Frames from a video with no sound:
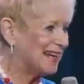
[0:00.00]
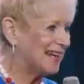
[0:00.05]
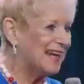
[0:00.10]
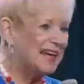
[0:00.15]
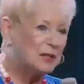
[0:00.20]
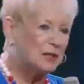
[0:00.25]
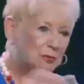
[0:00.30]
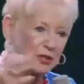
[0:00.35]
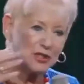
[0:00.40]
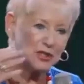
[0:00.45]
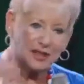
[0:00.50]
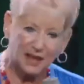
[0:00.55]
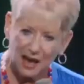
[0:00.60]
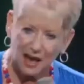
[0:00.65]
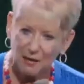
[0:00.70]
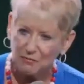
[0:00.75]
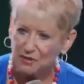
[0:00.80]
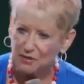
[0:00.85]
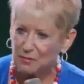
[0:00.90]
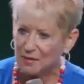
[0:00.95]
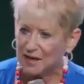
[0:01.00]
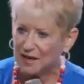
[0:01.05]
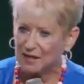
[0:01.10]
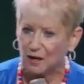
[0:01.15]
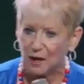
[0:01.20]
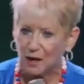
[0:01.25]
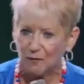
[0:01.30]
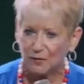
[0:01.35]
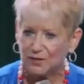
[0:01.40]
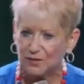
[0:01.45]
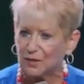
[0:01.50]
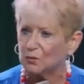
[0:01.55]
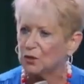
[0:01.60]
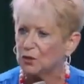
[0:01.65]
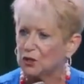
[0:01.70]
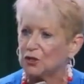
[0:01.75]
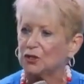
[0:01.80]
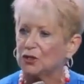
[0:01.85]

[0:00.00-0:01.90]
He said, would you come to my office and would you